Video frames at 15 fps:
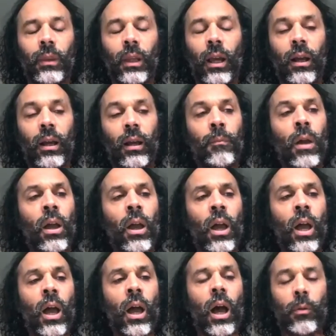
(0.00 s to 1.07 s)

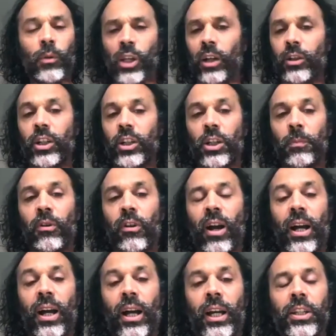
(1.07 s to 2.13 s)
I was actually
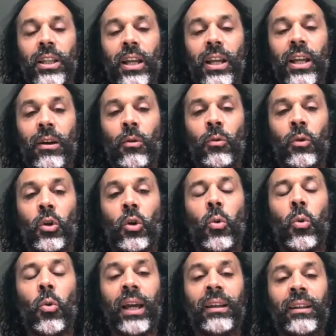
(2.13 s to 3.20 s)
surprised how
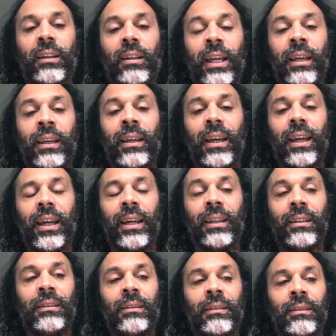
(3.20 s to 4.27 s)
quickly
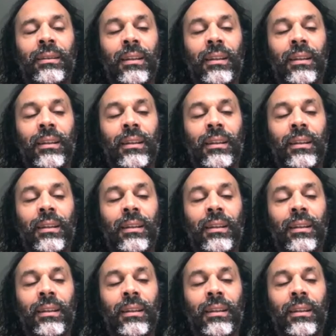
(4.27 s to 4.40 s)
in